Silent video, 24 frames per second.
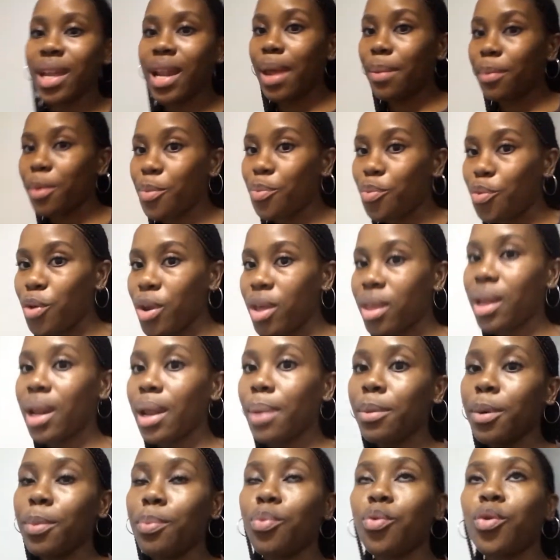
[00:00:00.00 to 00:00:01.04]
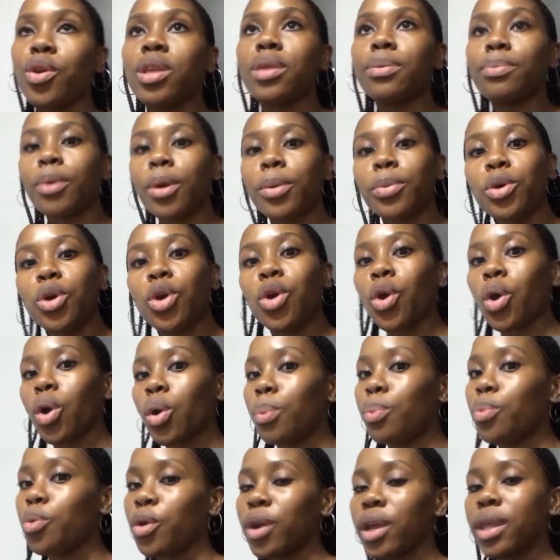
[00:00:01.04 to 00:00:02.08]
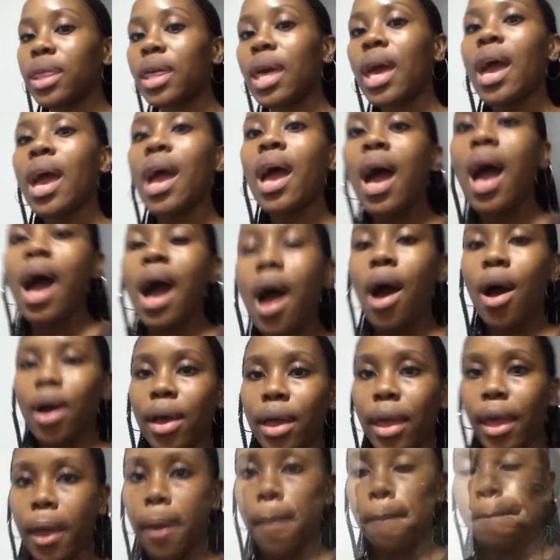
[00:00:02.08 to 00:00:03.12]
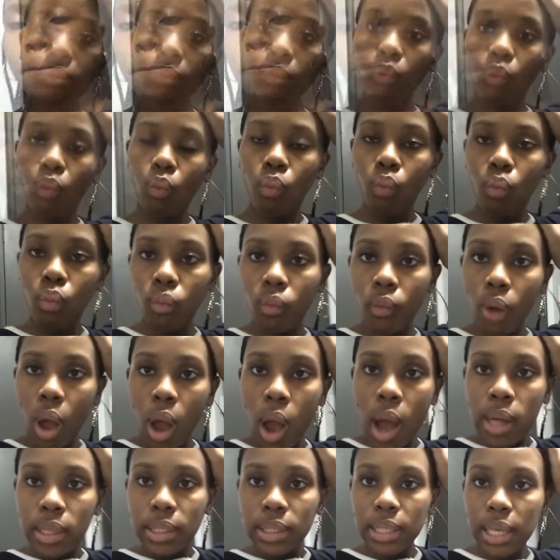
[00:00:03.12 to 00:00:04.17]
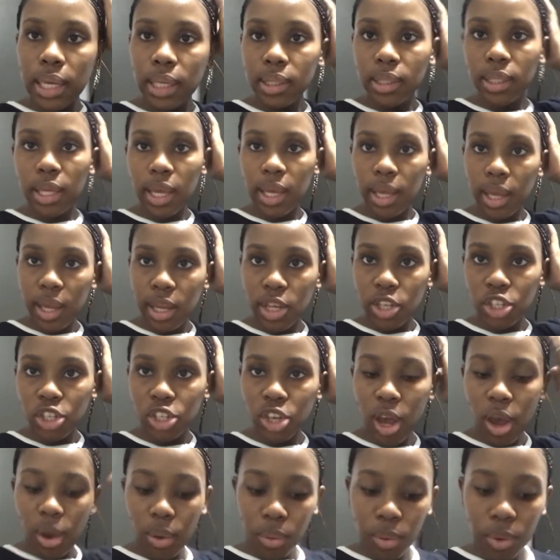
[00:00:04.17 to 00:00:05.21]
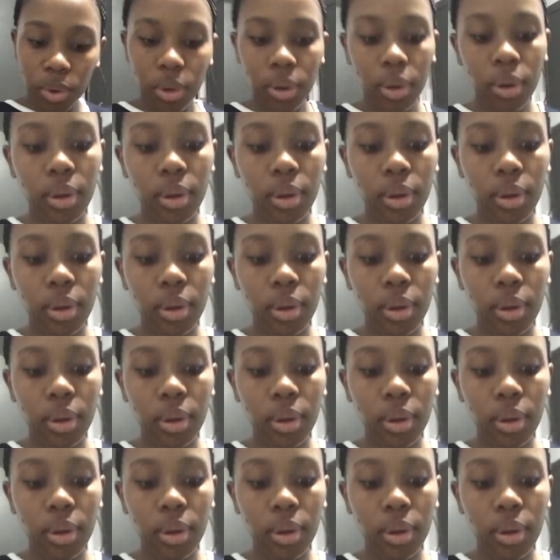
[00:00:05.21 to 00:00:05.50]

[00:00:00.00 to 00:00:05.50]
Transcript: let me breathe let me breathe baby girl breathe okay done taking a shower